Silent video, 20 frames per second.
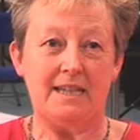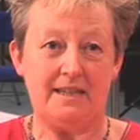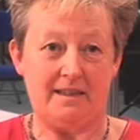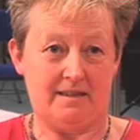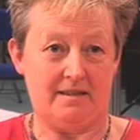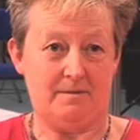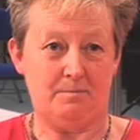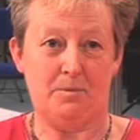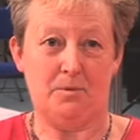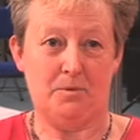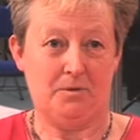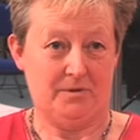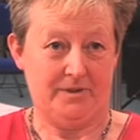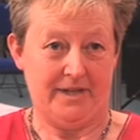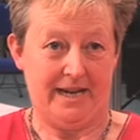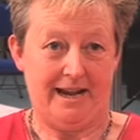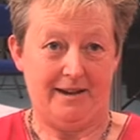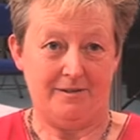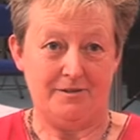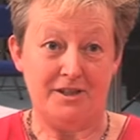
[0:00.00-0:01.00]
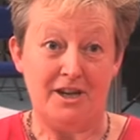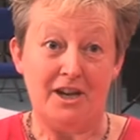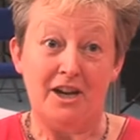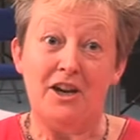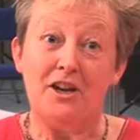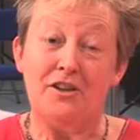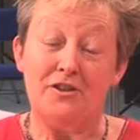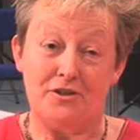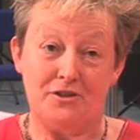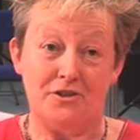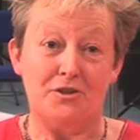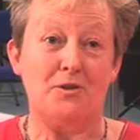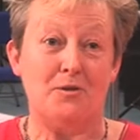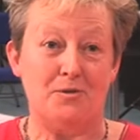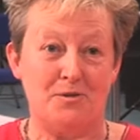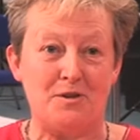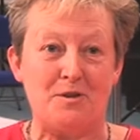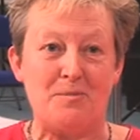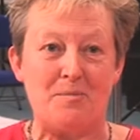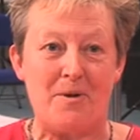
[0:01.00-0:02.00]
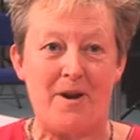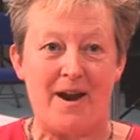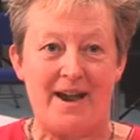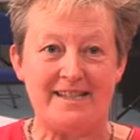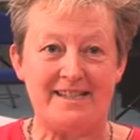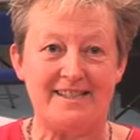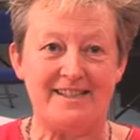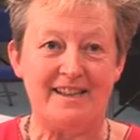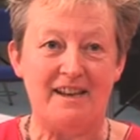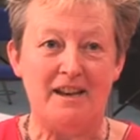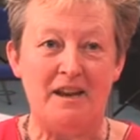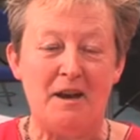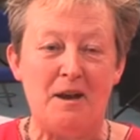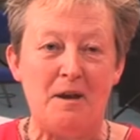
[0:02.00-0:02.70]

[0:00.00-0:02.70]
teeth pulled out than talk to the press.